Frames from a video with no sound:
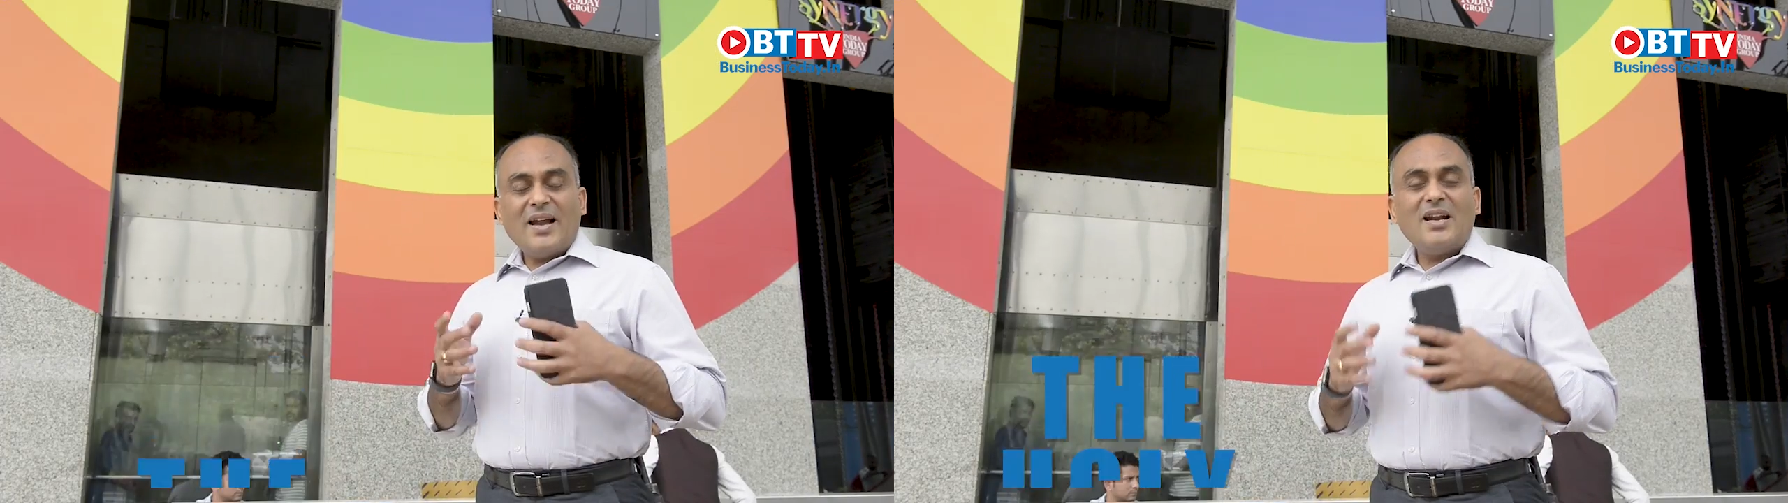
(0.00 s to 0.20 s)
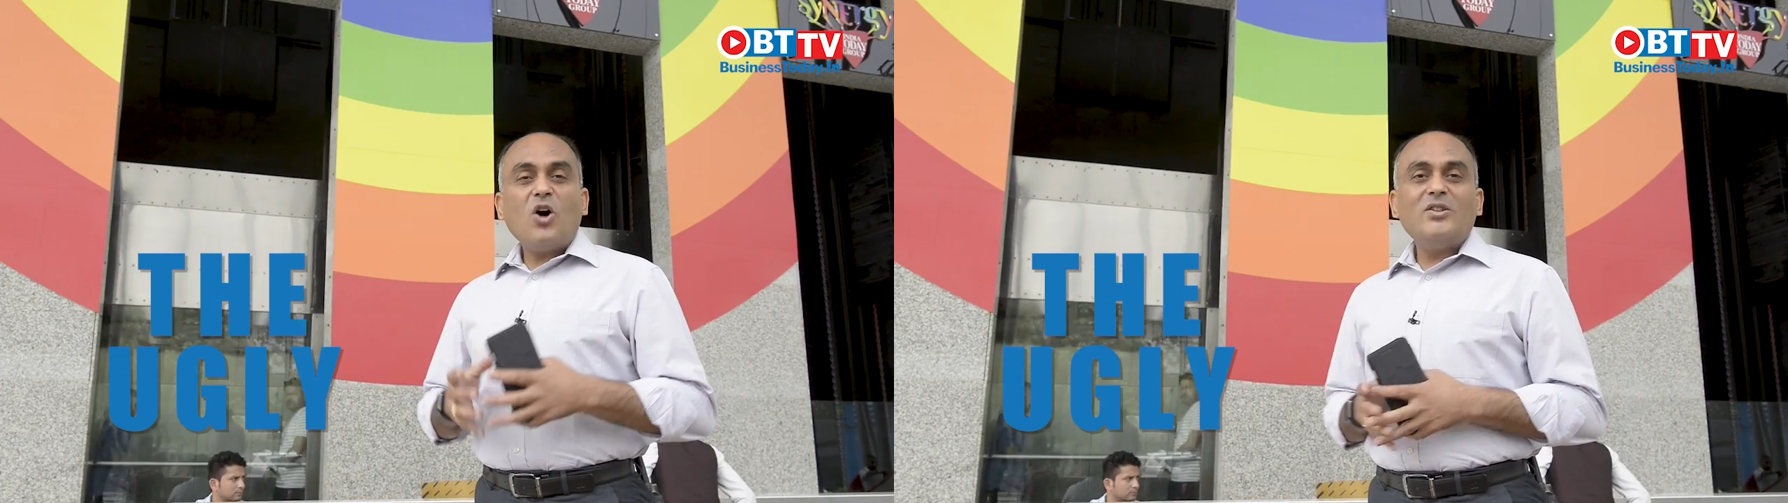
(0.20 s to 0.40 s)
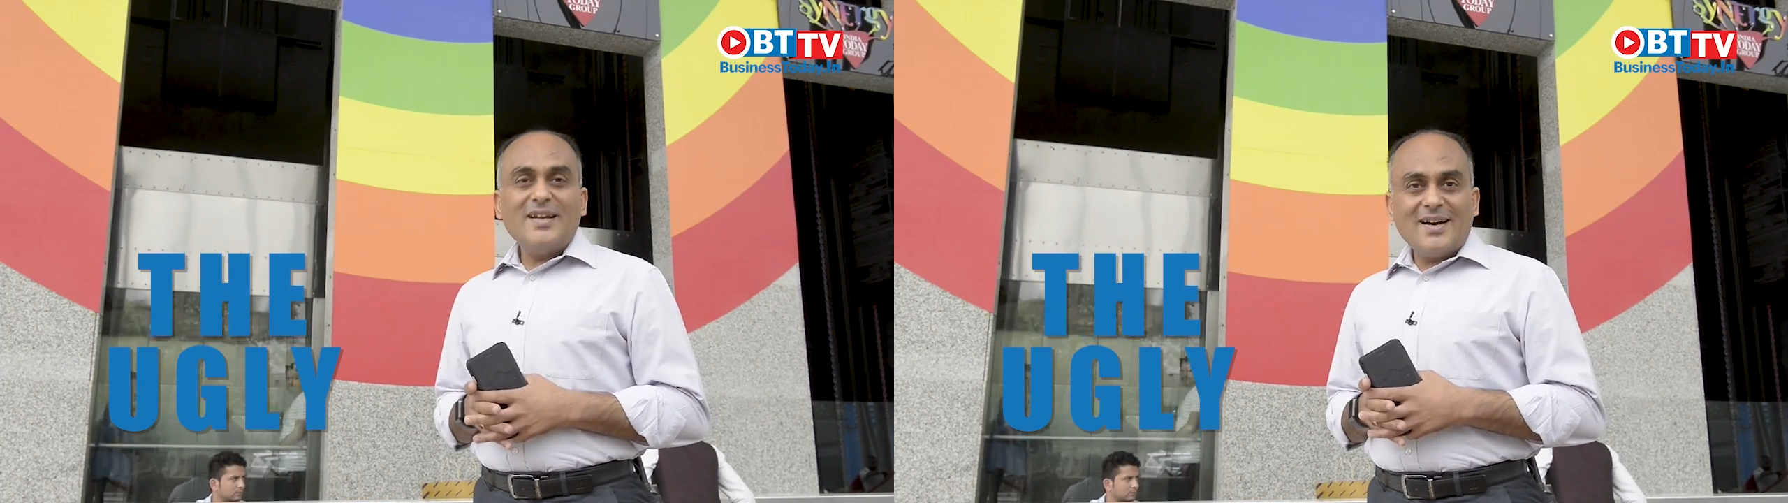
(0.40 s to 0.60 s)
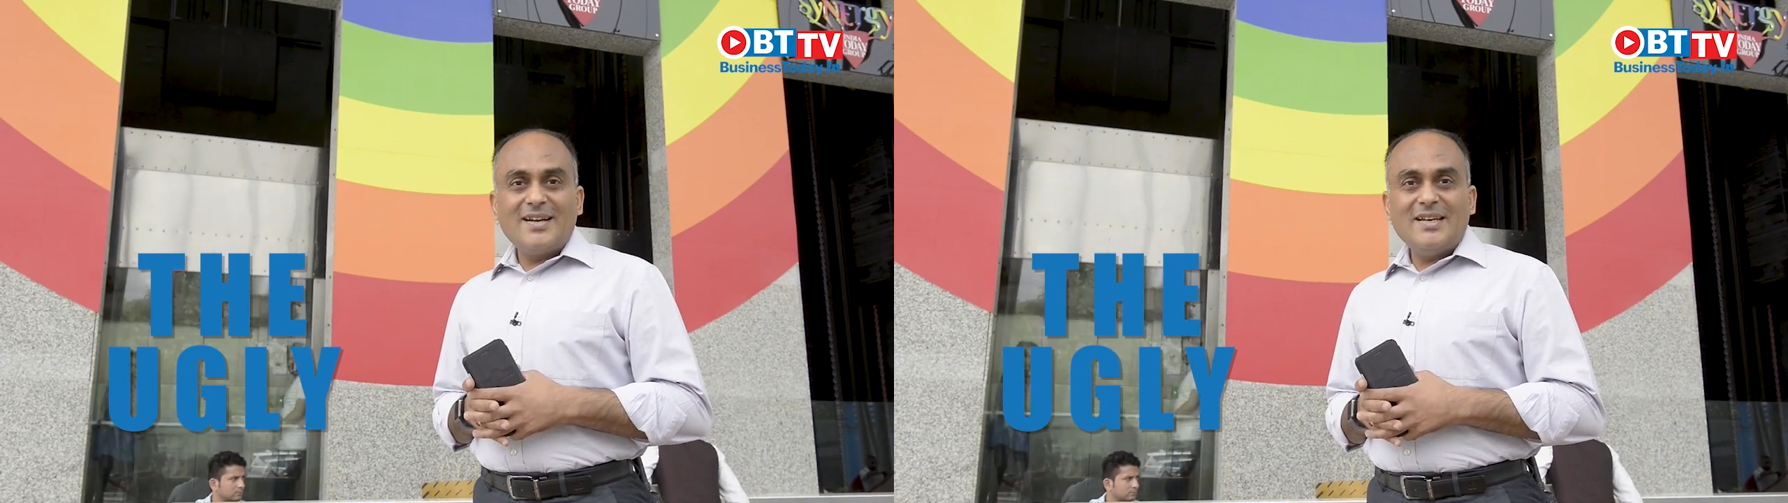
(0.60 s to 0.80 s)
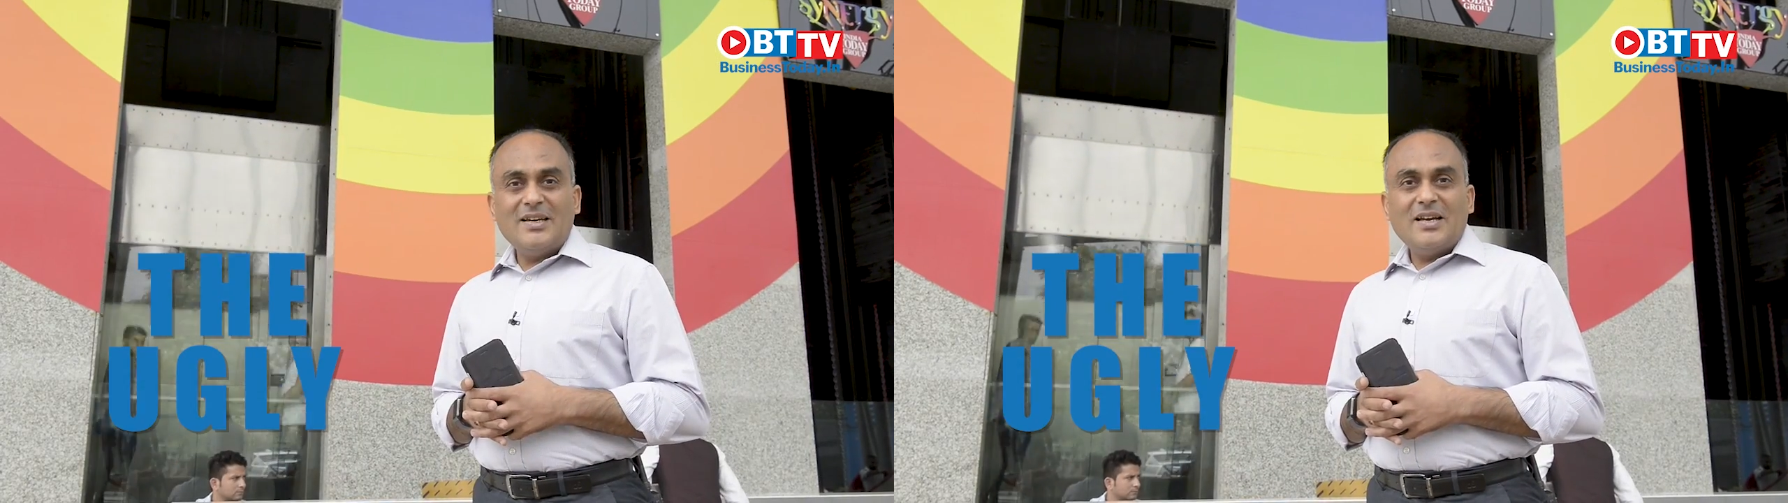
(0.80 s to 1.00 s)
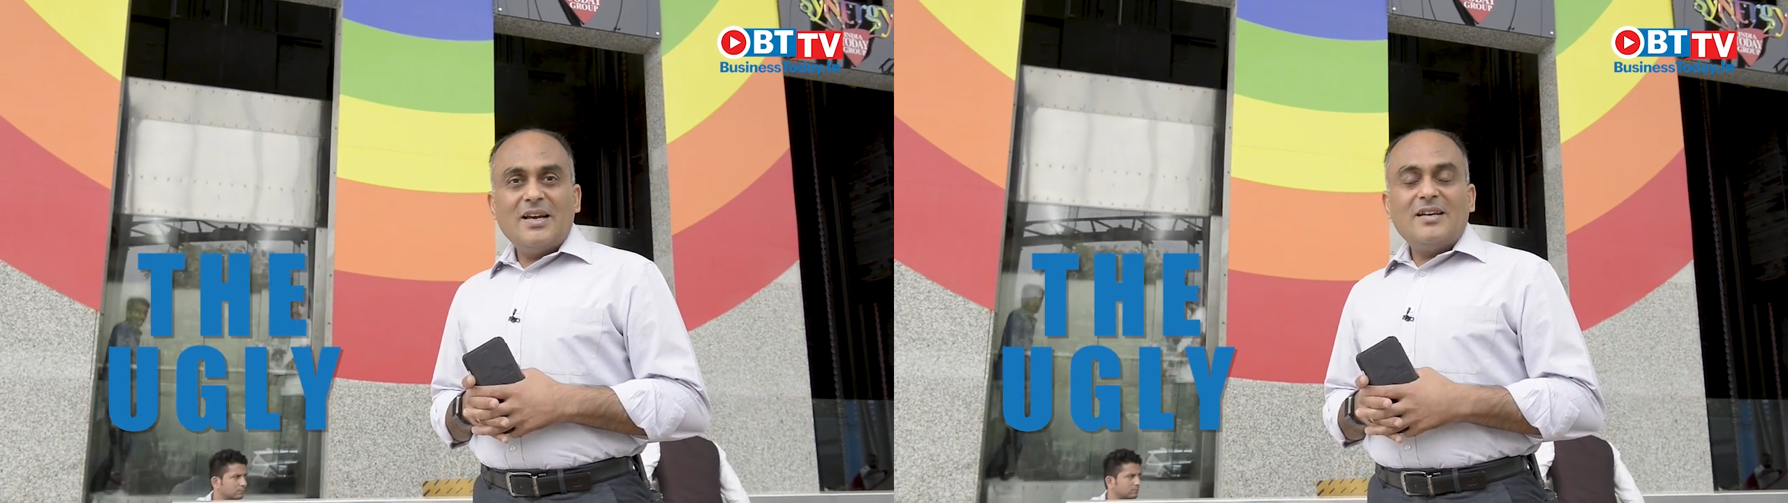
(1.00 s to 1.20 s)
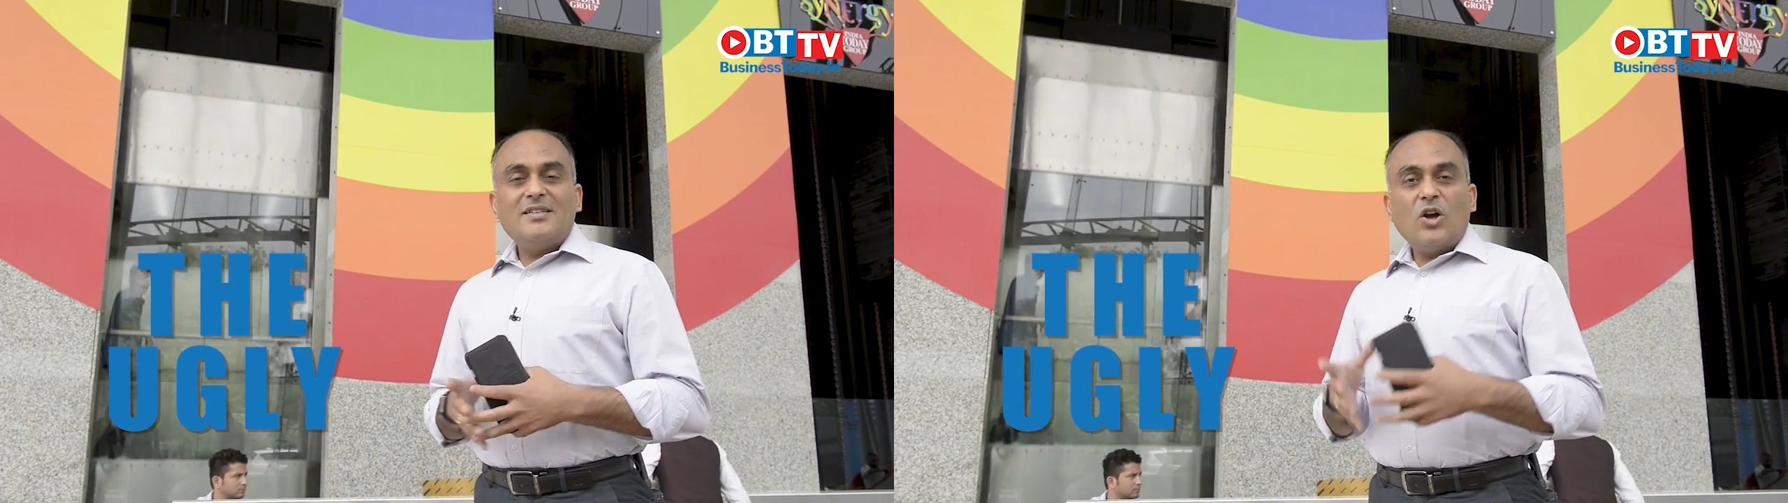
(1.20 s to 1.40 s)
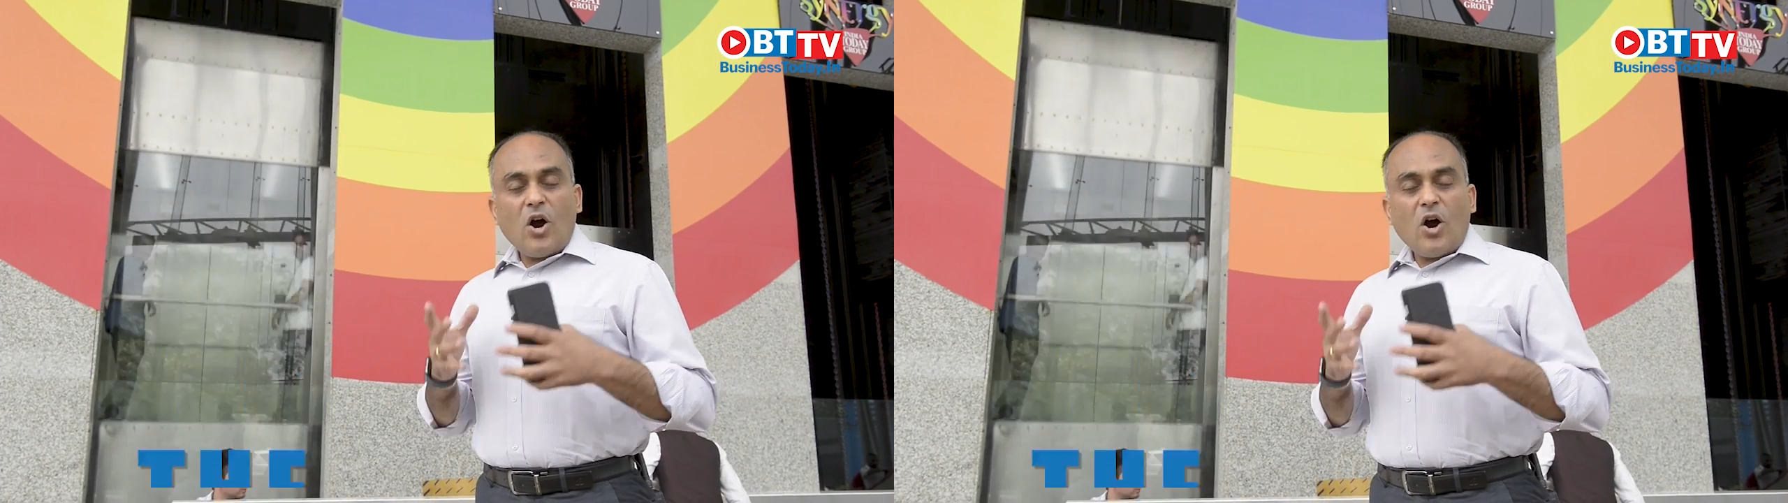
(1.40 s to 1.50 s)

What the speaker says: And now the ugly. The